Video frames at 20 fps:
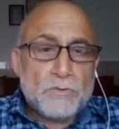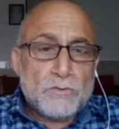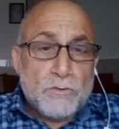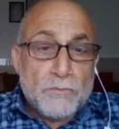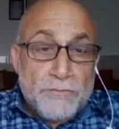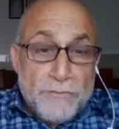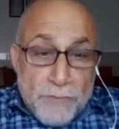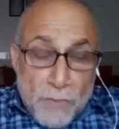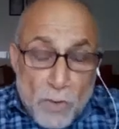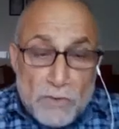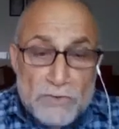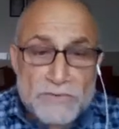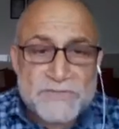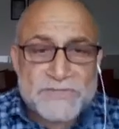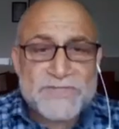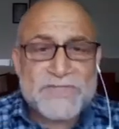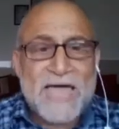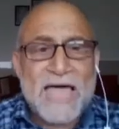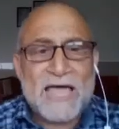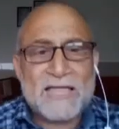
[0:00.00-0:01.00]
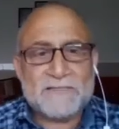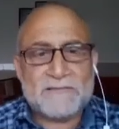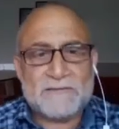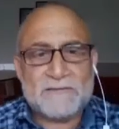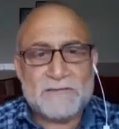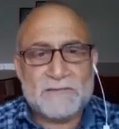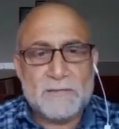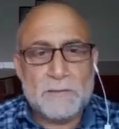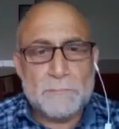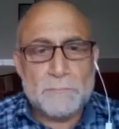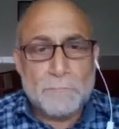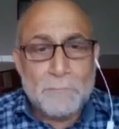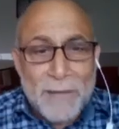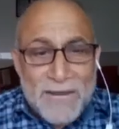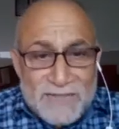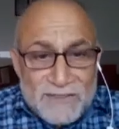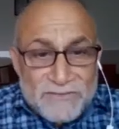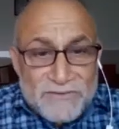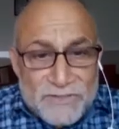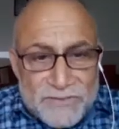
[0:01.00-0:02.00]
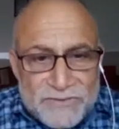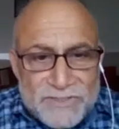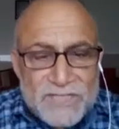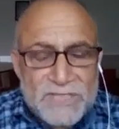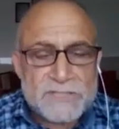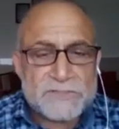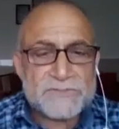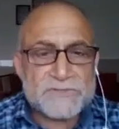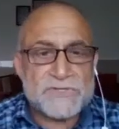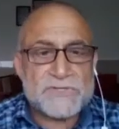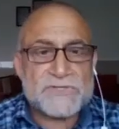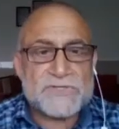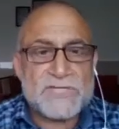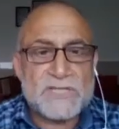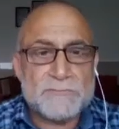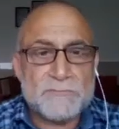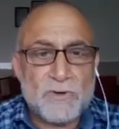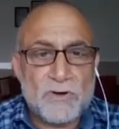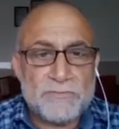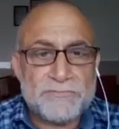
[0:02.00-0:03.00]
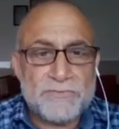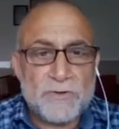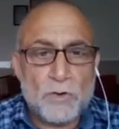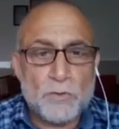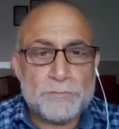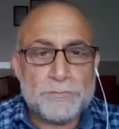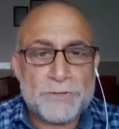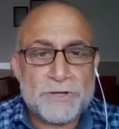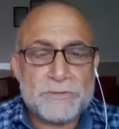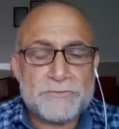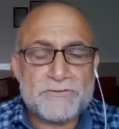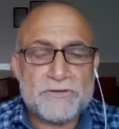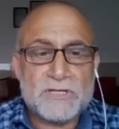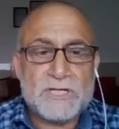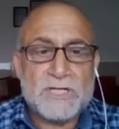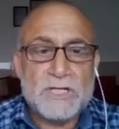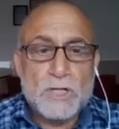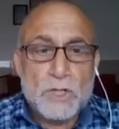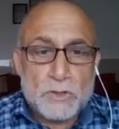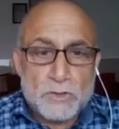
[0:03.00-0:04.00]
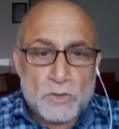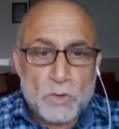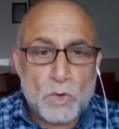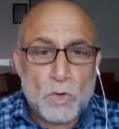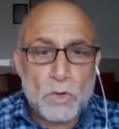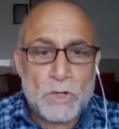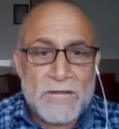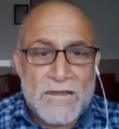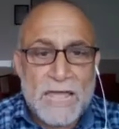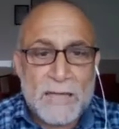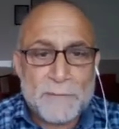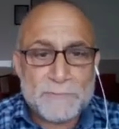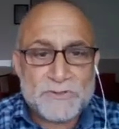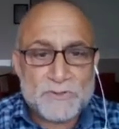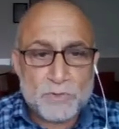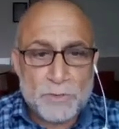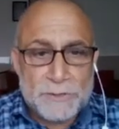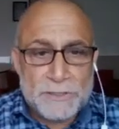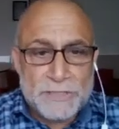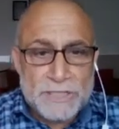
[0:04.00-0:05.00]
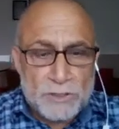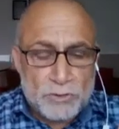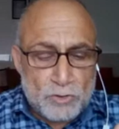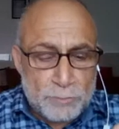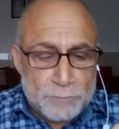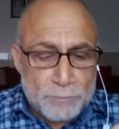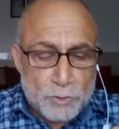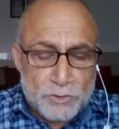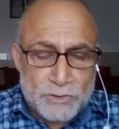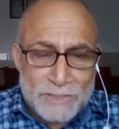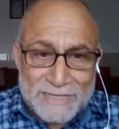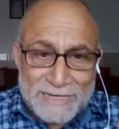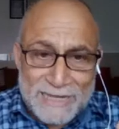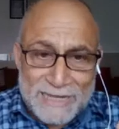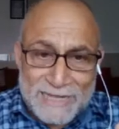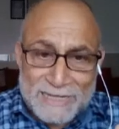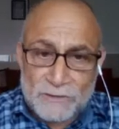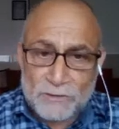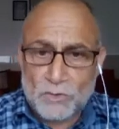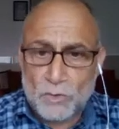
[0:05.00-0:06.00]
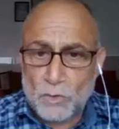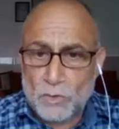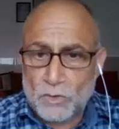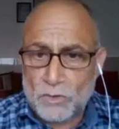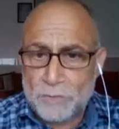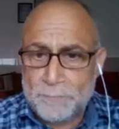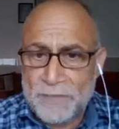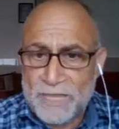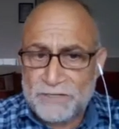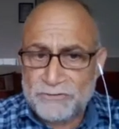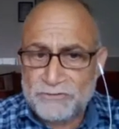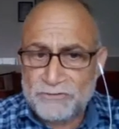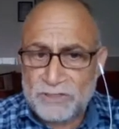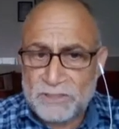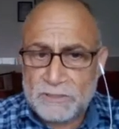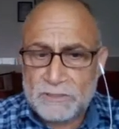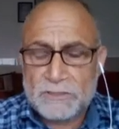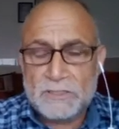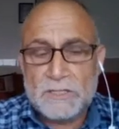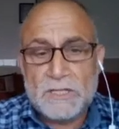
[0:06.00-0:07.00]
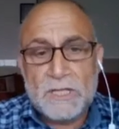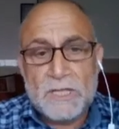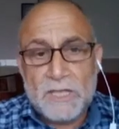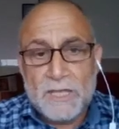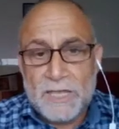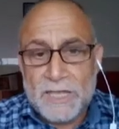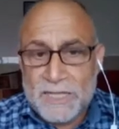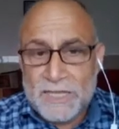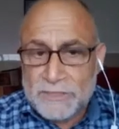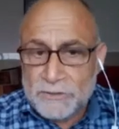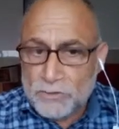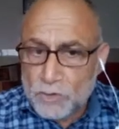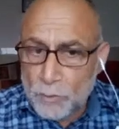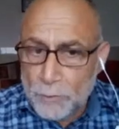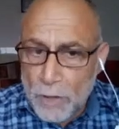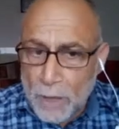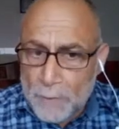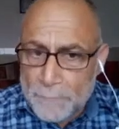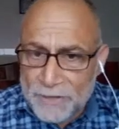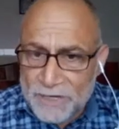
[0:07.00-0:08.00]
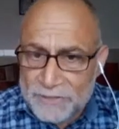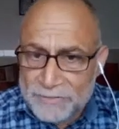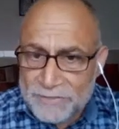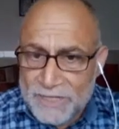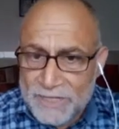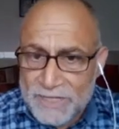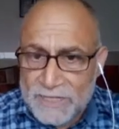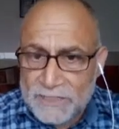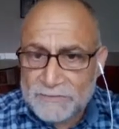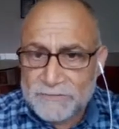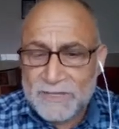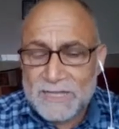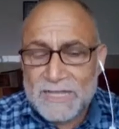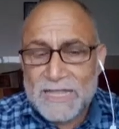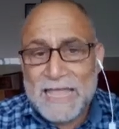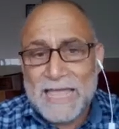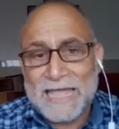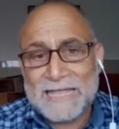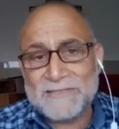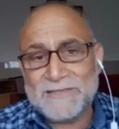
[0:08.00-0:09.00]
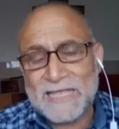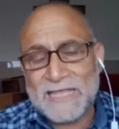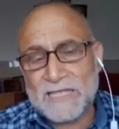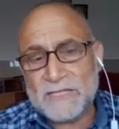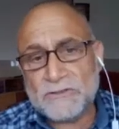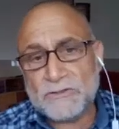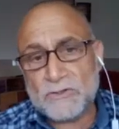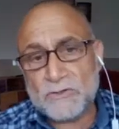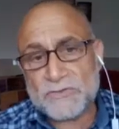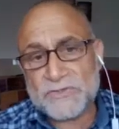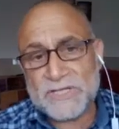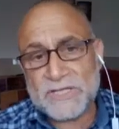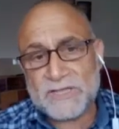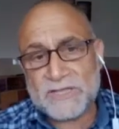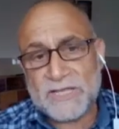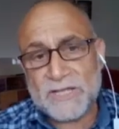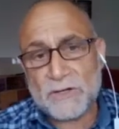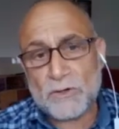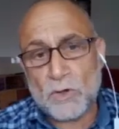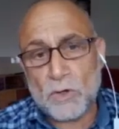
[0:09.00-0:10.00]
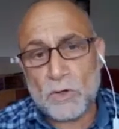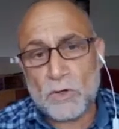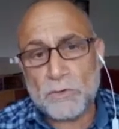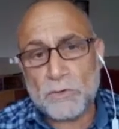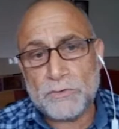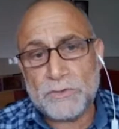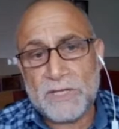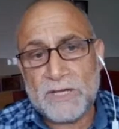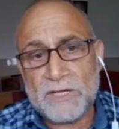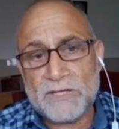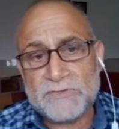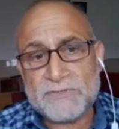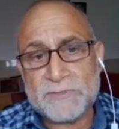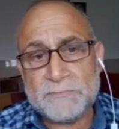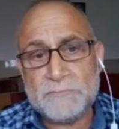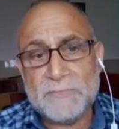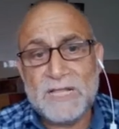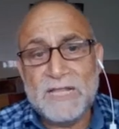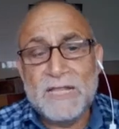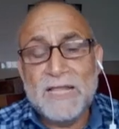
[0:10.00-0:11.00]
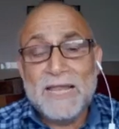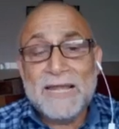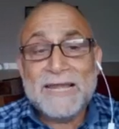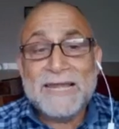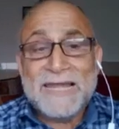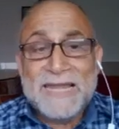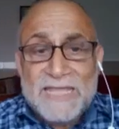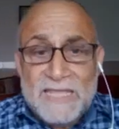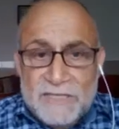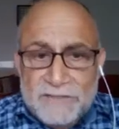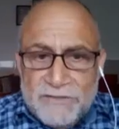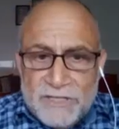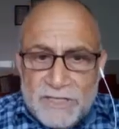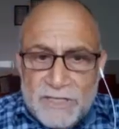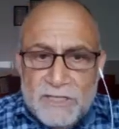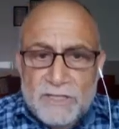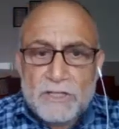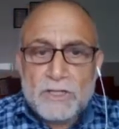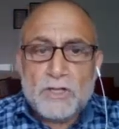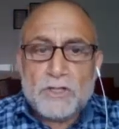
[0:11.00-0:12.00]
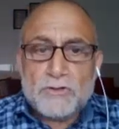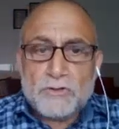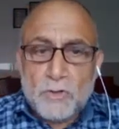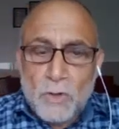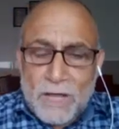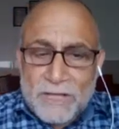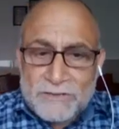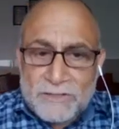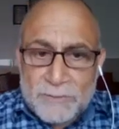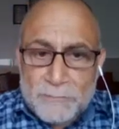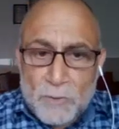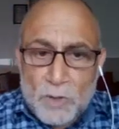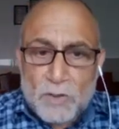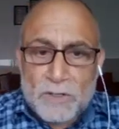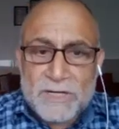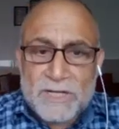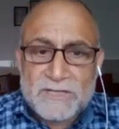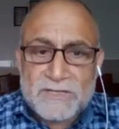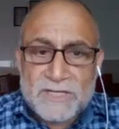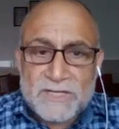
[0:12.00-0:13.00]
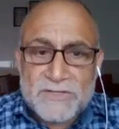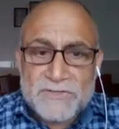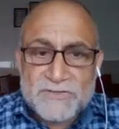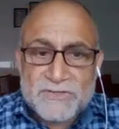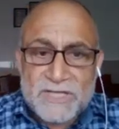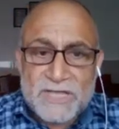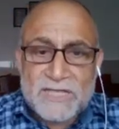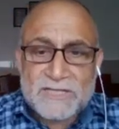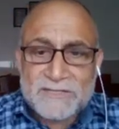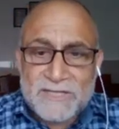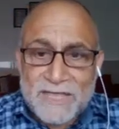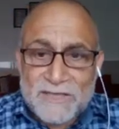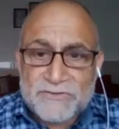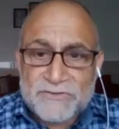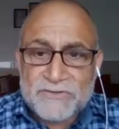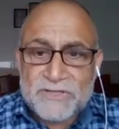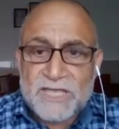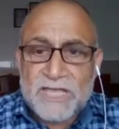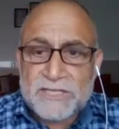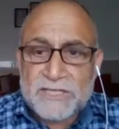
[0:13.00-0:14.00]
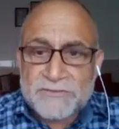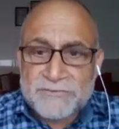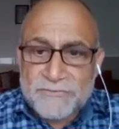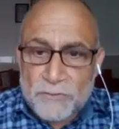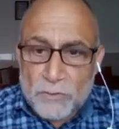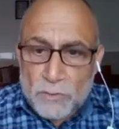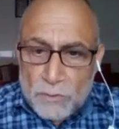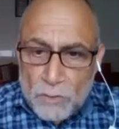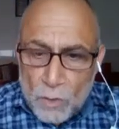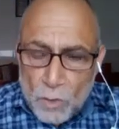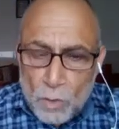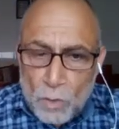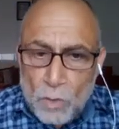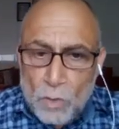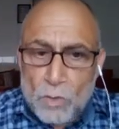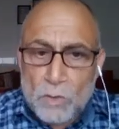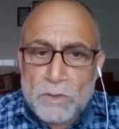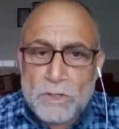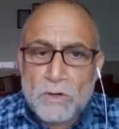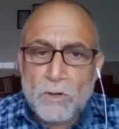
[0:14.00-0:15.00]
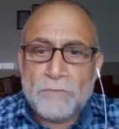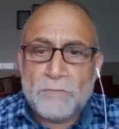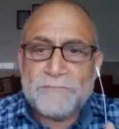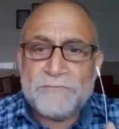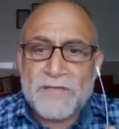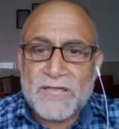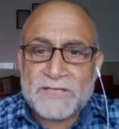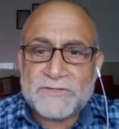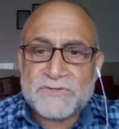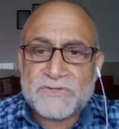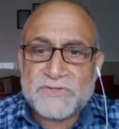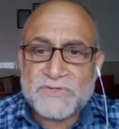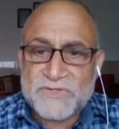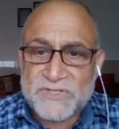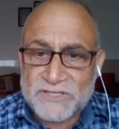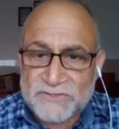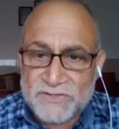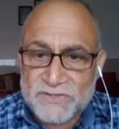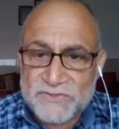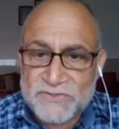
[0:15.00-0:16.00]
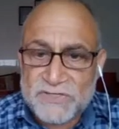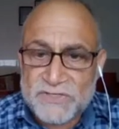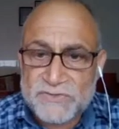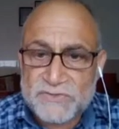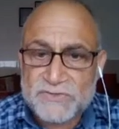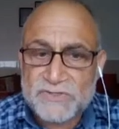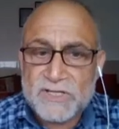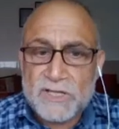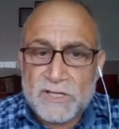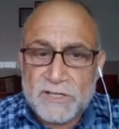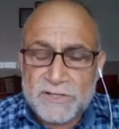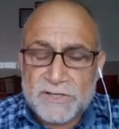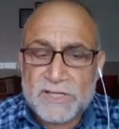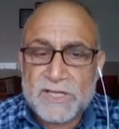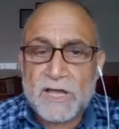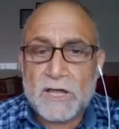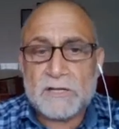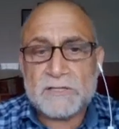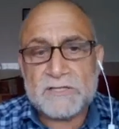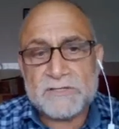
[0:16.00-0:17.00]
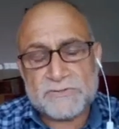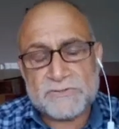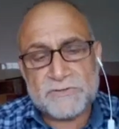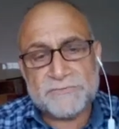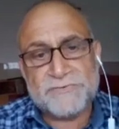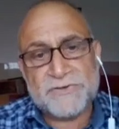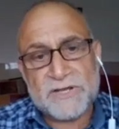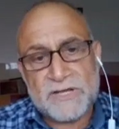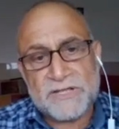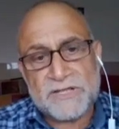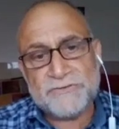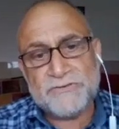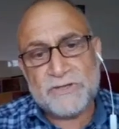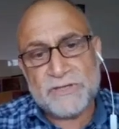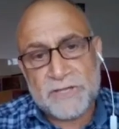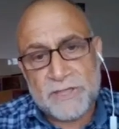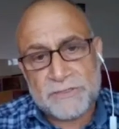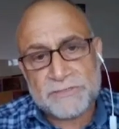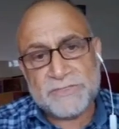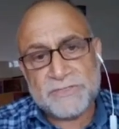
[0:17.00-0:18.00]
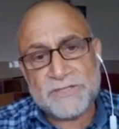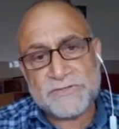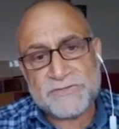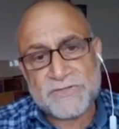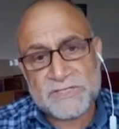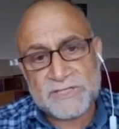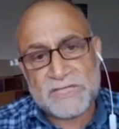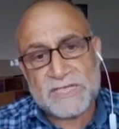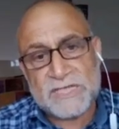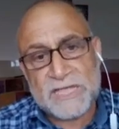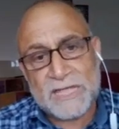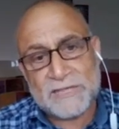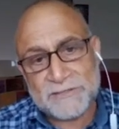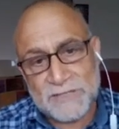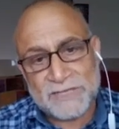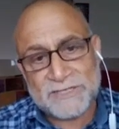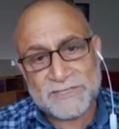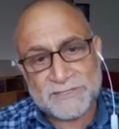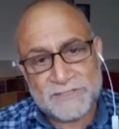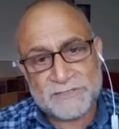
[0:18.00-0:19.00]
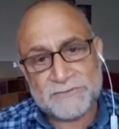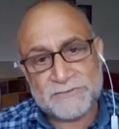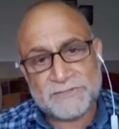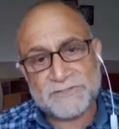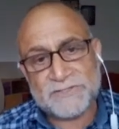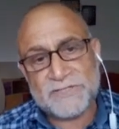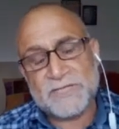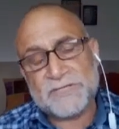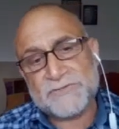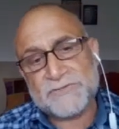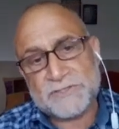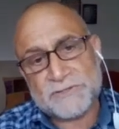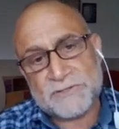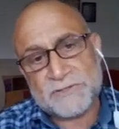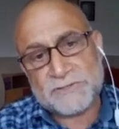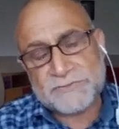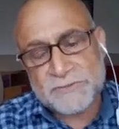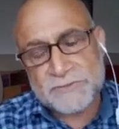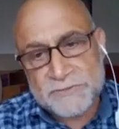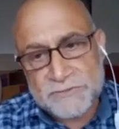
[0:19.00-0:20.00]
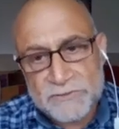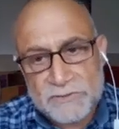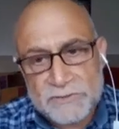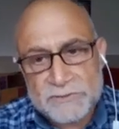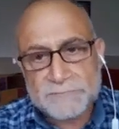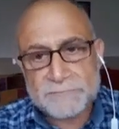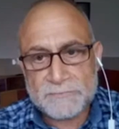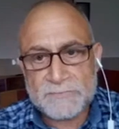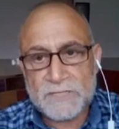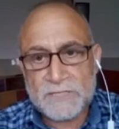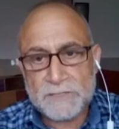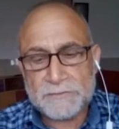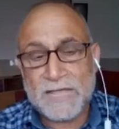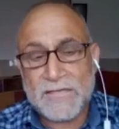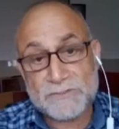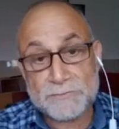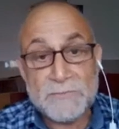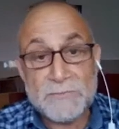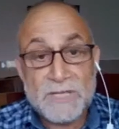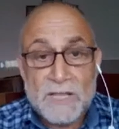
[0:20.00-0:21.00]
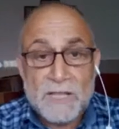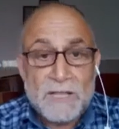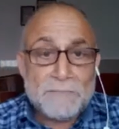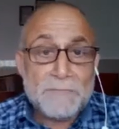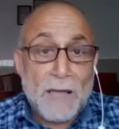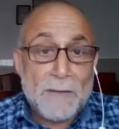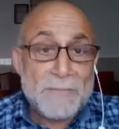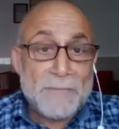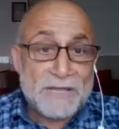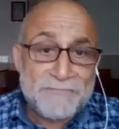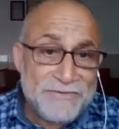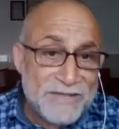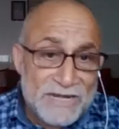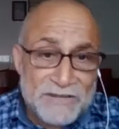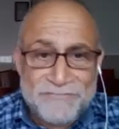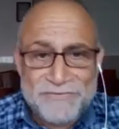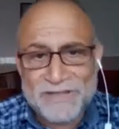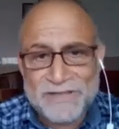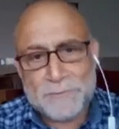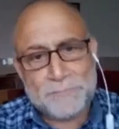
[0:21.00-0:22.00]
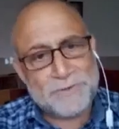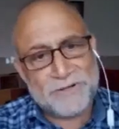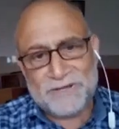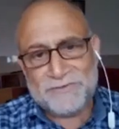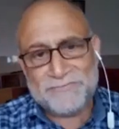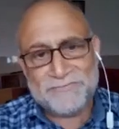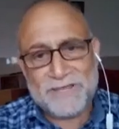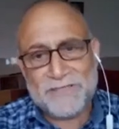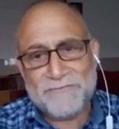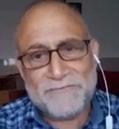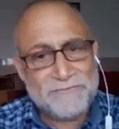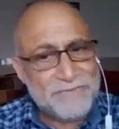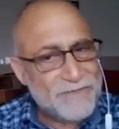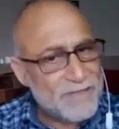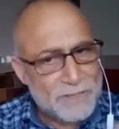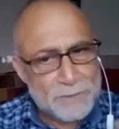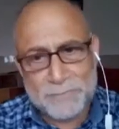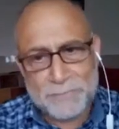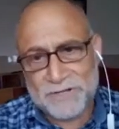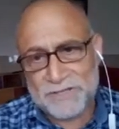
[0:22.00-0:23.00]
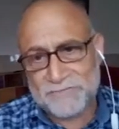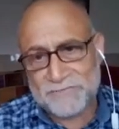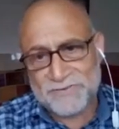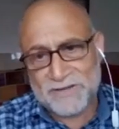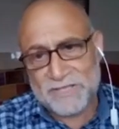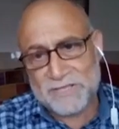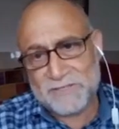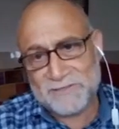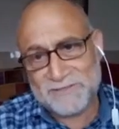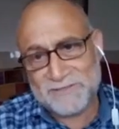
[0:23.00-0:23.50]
force that multi-tiered system of oppression to collapse. We need to put an end to occupation, into apartheid, and into settler colonialism, leading to a democratic state, a state for all of its citizens, regardless of religion, ethnicity, and identity, etc., etc. That's, very, very briefly.